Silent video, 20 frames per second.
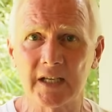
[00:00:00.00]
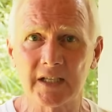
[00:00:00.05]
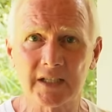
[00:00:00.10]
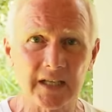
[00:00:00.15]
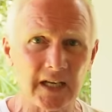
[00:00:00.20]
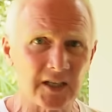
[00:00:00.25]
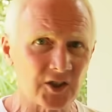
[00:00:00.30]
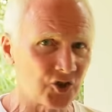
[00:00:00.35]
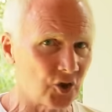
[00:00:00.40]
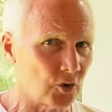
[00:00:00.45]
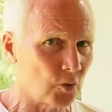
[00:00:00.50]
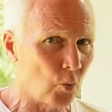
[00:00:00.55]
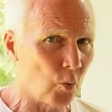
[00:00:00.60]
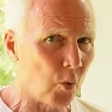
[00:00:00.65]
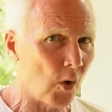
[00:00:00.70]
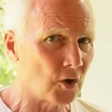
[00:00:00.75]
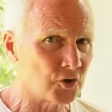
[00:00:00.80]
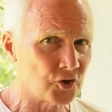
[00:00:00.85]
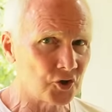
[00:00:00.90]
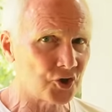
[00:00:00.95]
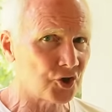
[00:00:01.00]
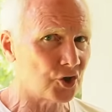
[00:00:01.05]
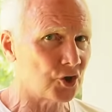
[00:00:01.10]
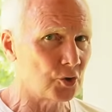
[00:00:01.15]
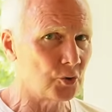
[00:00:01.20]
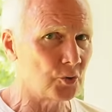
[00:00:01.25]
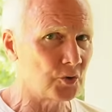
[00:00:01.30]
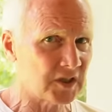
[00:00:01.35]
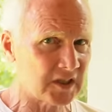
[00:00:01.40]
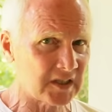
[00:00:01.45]
section
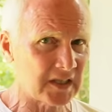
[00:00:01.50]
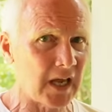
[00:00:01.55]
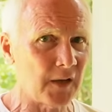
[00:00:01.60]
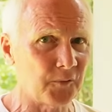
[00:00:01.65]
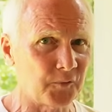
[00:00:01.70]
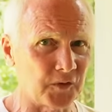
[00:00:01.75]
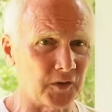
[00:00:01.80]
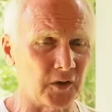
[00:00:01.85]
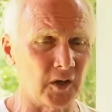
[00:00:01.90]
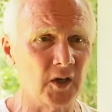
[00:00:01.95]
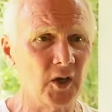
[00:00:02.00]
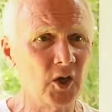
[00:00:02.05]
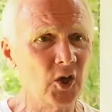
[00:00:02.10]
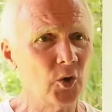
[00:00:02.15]
127,